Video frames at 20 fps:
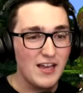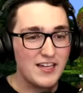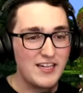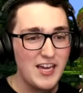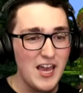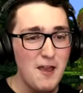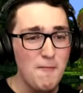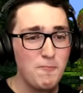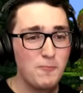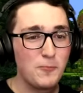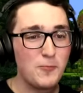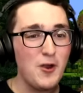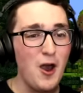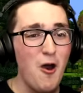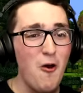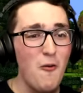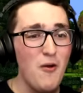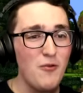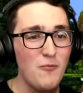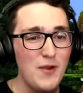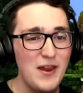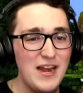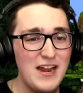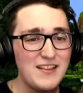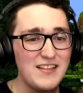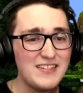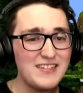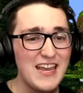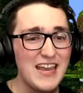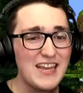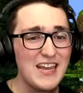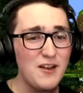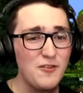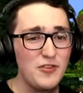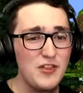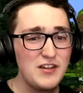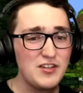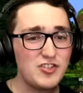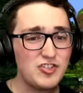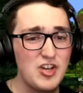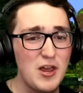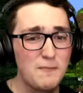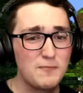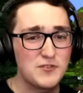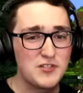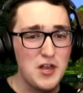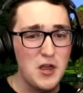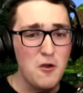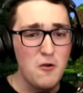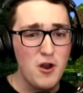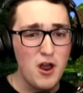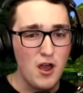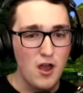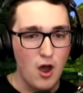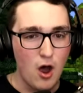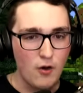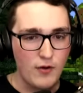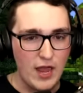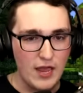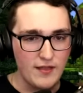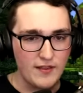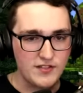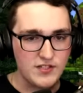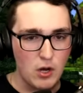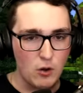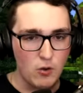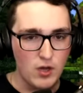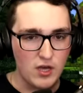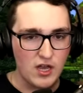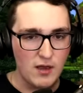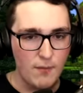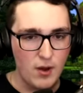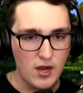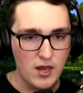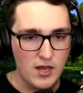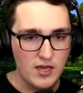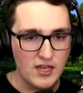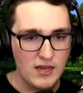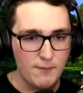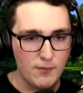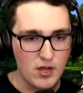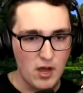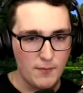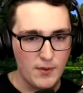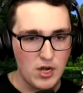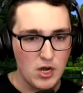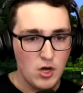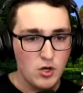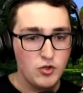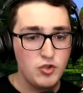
Keep going. We need to take out these ships, dude. Okay, let's go. Come on. Keep it coming.